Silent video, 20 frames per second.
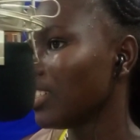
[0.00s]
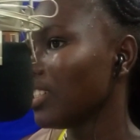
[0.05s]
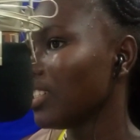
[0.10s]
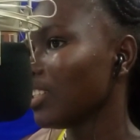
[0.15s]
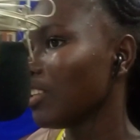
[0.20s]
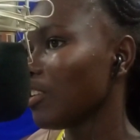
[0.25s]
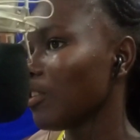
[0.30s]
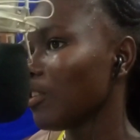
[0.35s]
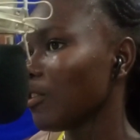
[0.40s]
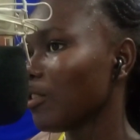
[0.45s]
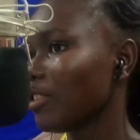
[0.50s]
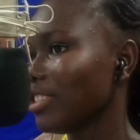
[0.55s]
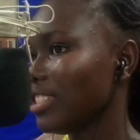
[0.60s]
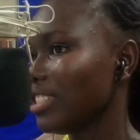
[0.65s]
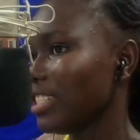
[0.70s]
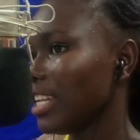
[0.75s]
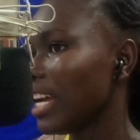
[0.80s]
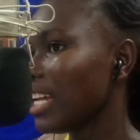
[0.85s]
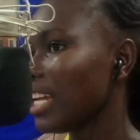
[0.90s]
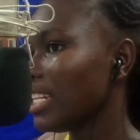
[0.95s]
because she has
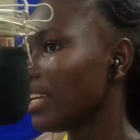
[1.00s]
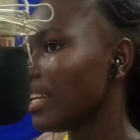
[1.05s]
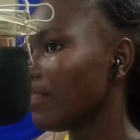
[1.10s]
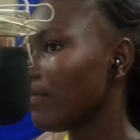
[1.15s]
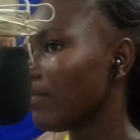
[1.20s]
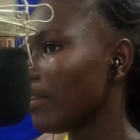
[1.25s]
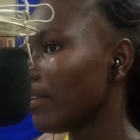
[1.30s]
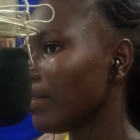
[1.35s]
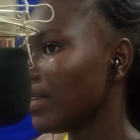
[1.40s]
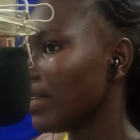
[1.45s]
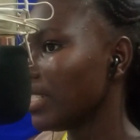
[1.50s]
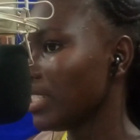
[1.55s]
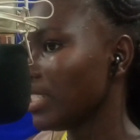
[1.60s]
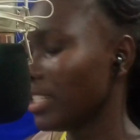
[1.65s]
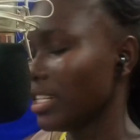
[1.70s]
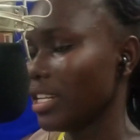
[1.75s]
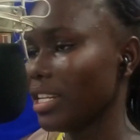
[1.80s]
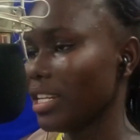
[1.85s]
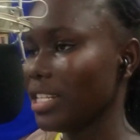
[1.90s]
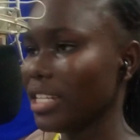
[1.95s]
a very
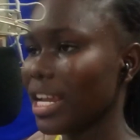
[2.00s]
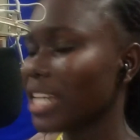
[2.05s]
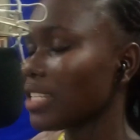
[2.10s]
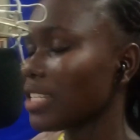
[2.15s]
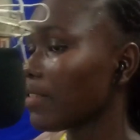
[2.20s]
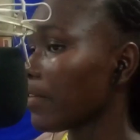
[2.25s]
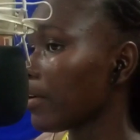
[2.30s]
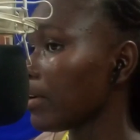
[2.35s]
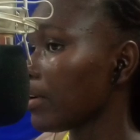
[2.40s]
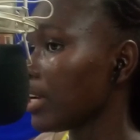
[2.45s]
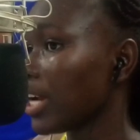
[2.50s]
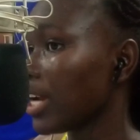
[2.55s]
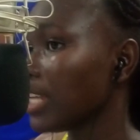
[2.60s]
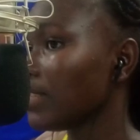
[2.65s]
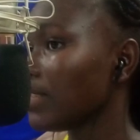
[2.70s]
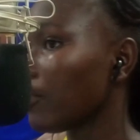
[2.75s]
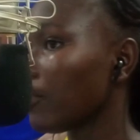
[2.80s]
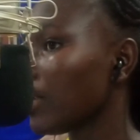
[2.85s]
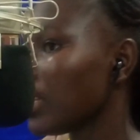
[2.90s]
nice voice,